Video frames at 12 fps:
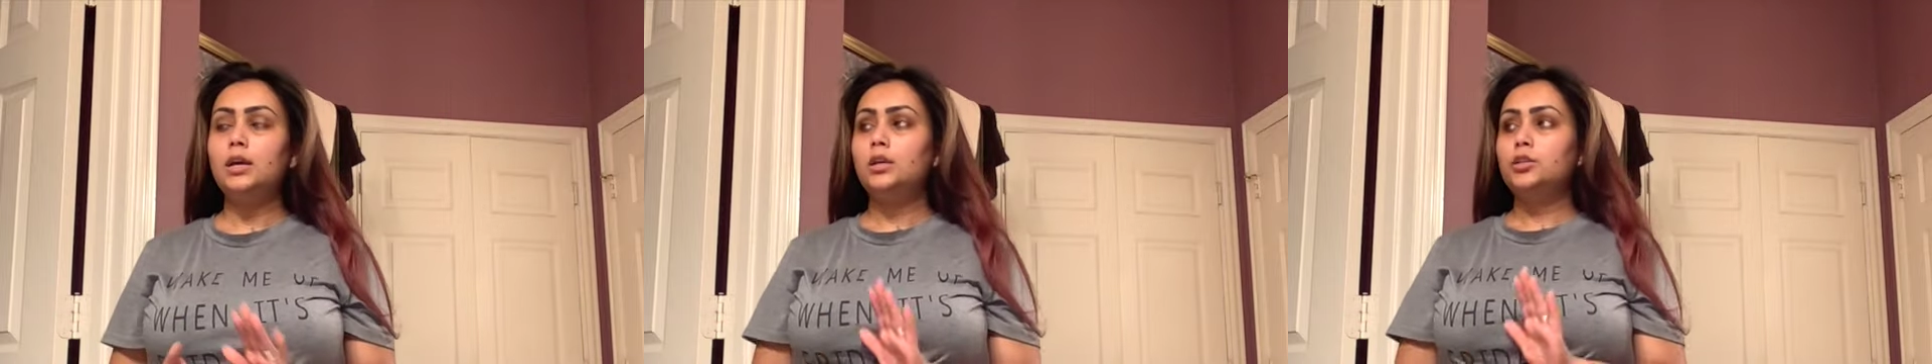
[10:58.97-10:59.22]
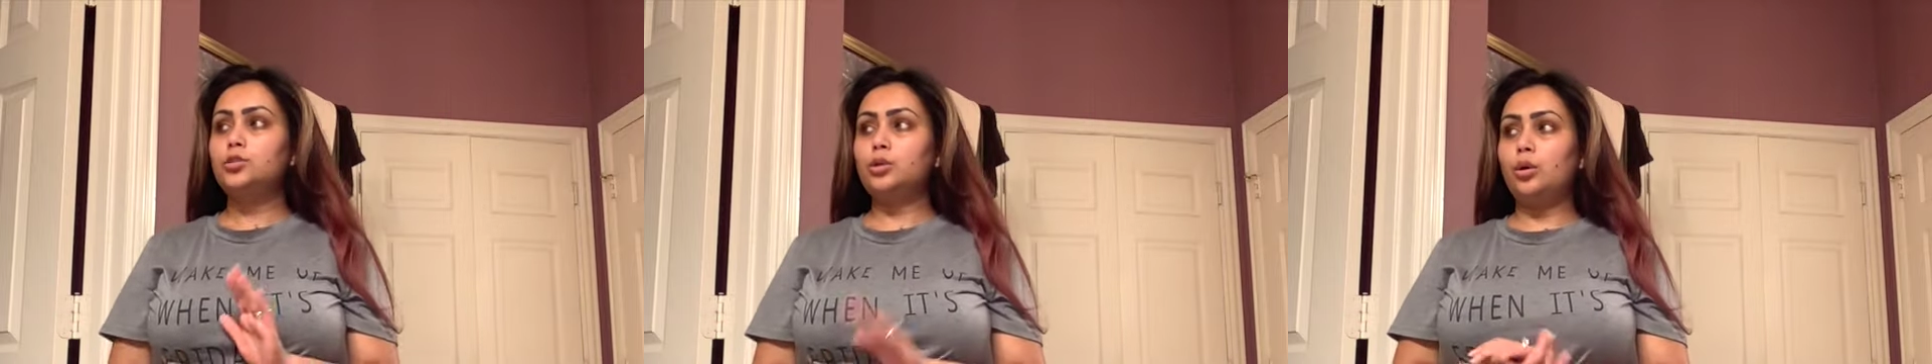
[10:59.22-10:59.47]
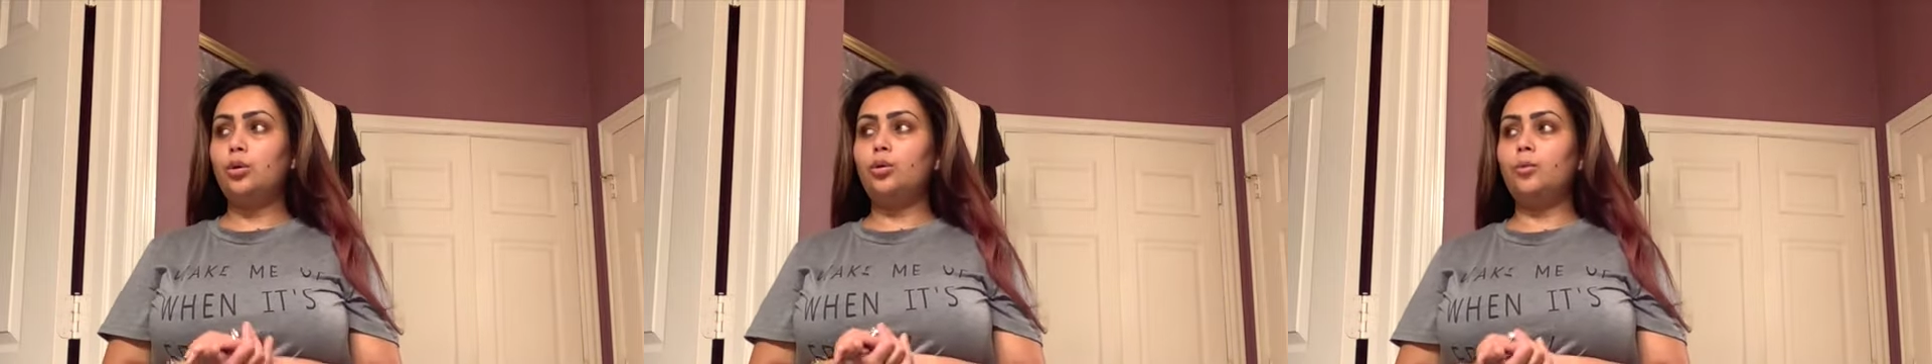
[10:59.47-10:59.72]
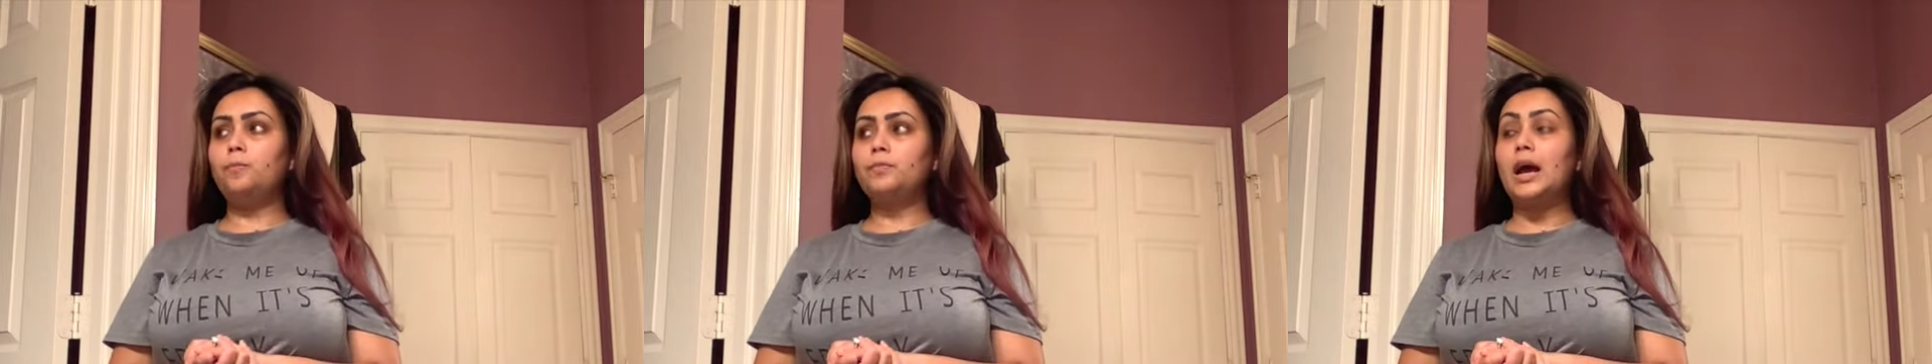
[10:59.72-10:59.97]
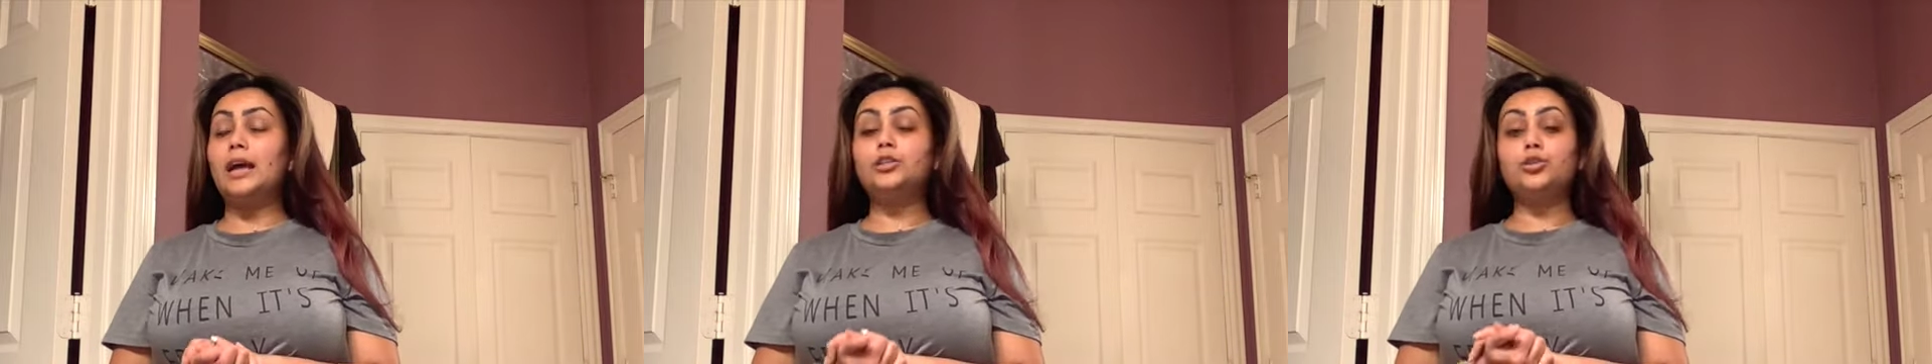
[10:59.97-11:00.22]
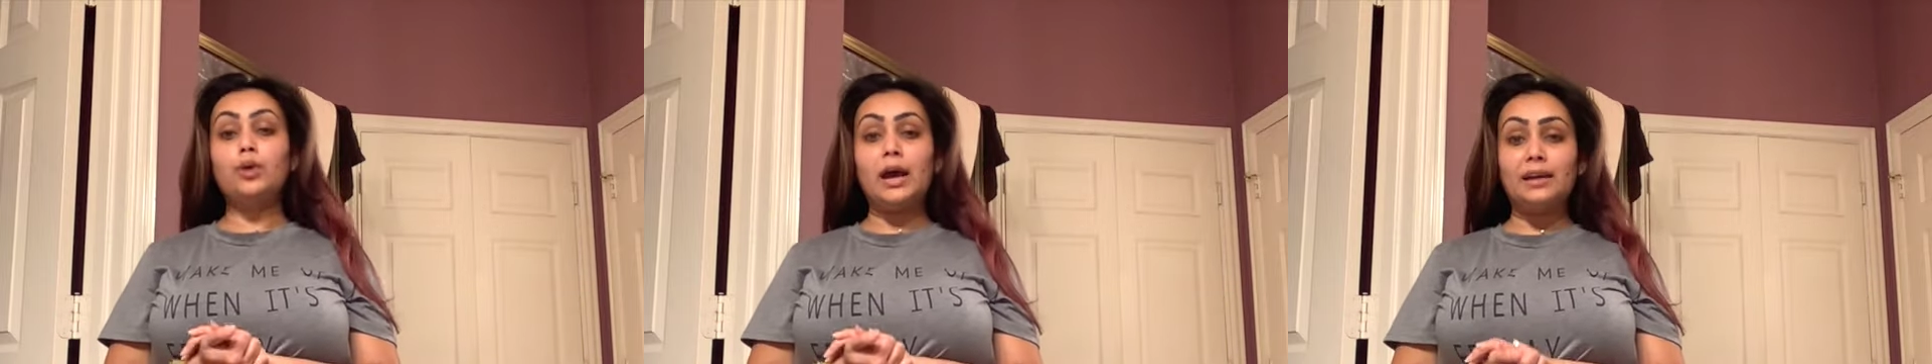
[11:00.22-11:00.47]
So I
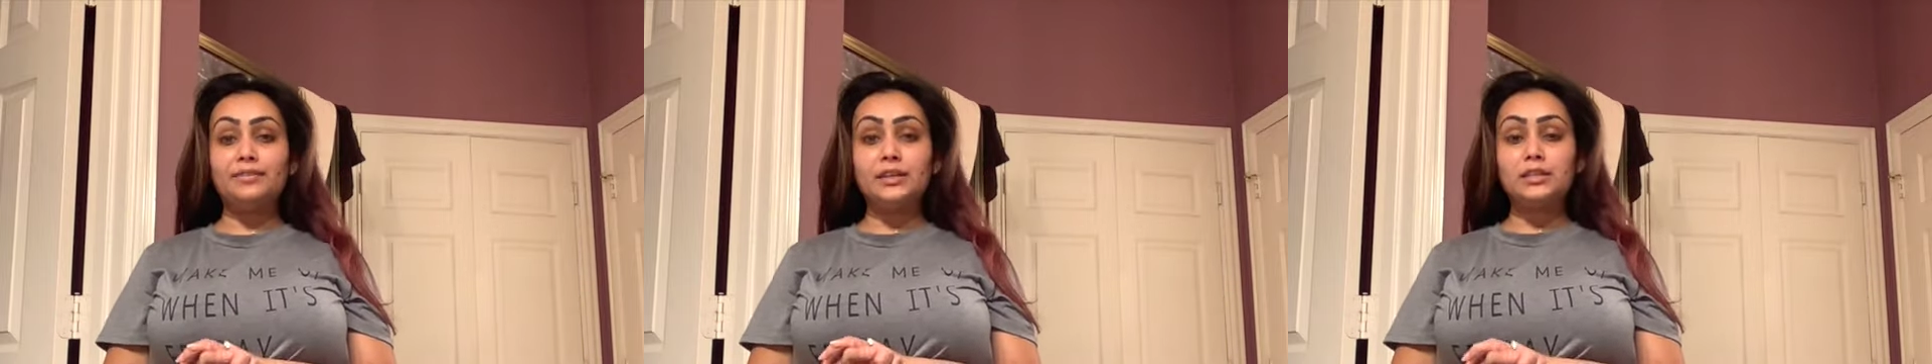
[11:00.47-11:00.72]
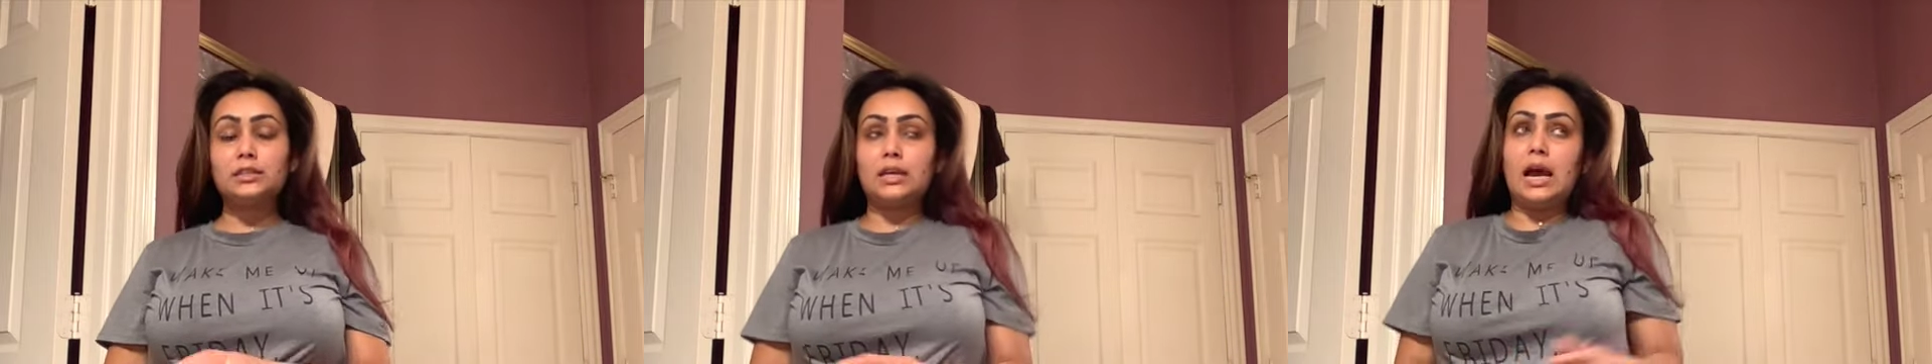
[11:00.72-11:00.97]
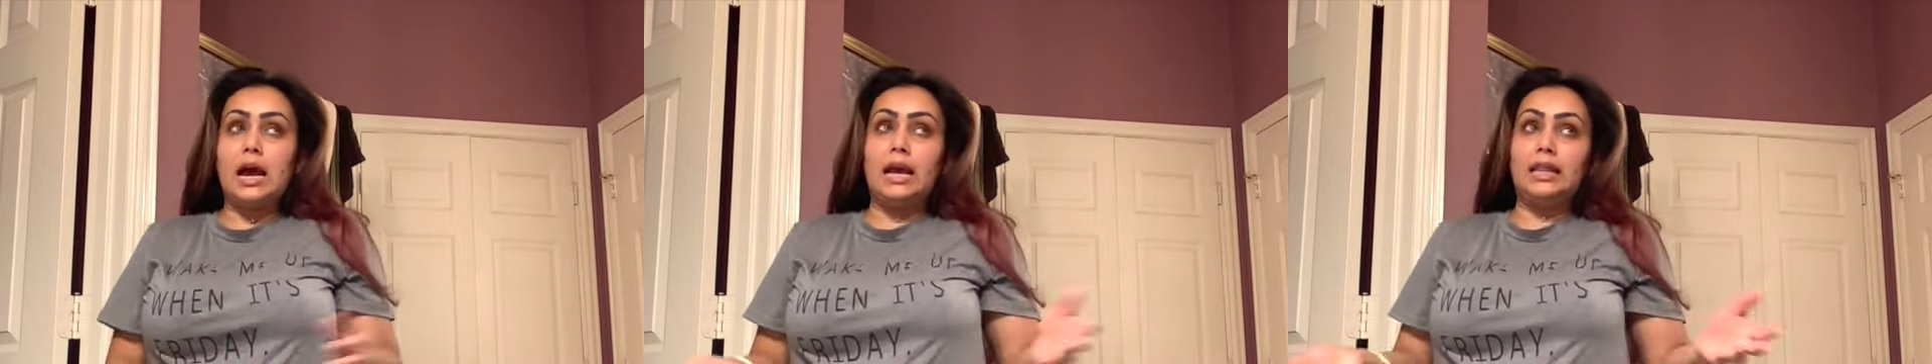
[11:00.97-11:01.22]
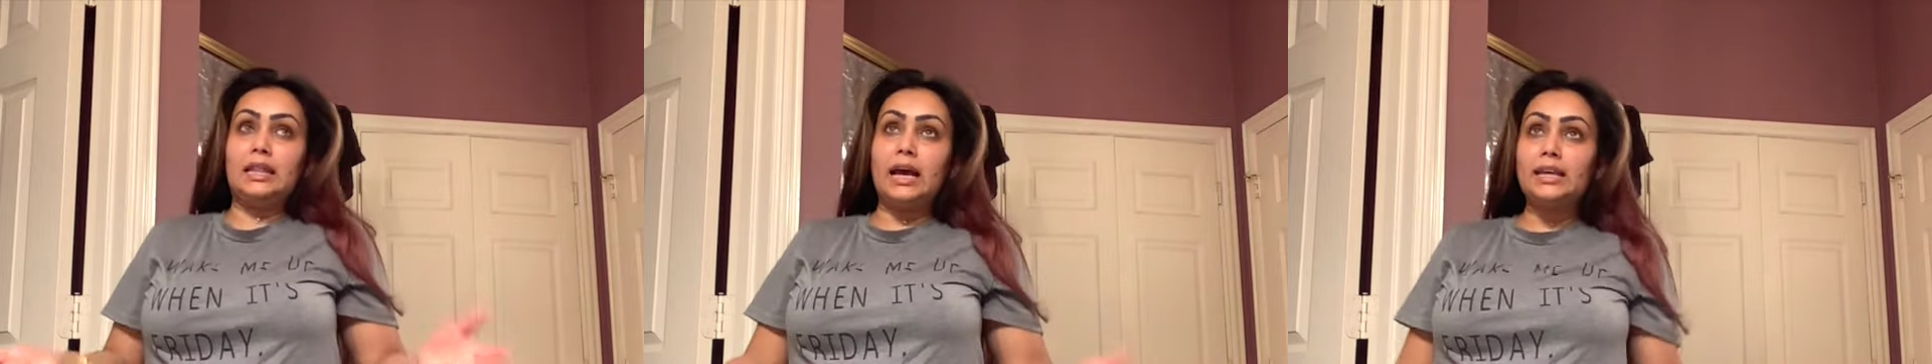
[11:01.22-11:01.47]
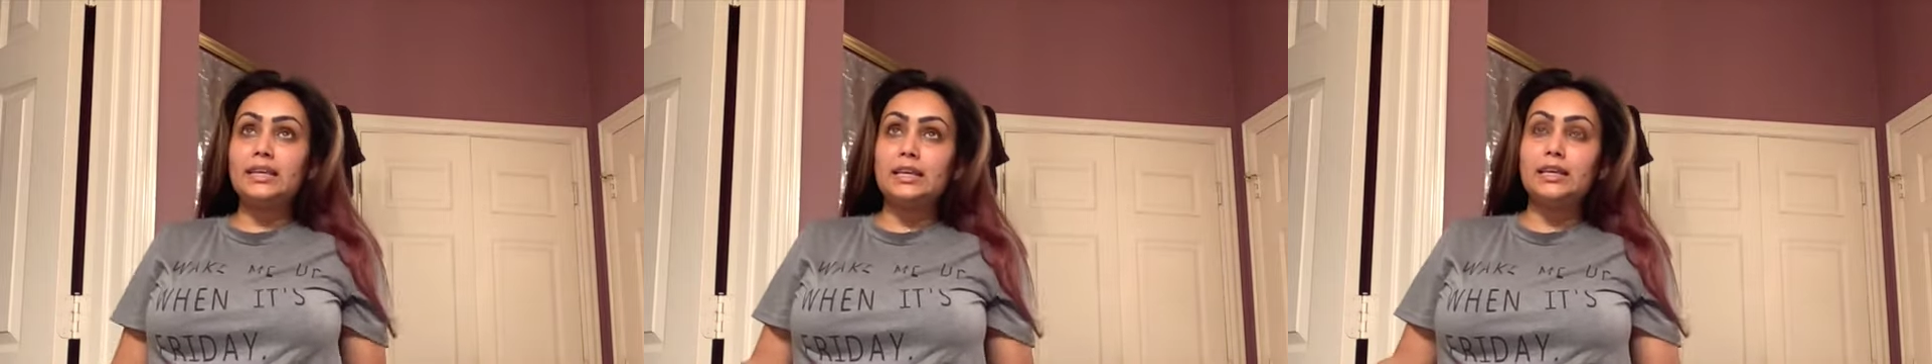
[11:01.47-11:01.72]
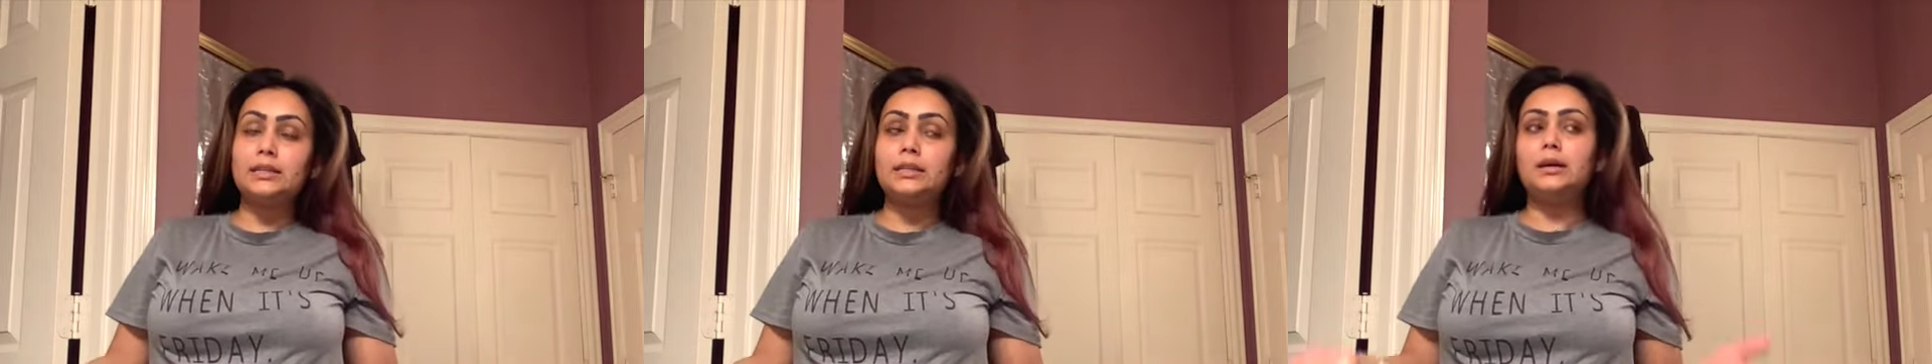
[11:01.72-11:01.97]
do have it. I like it.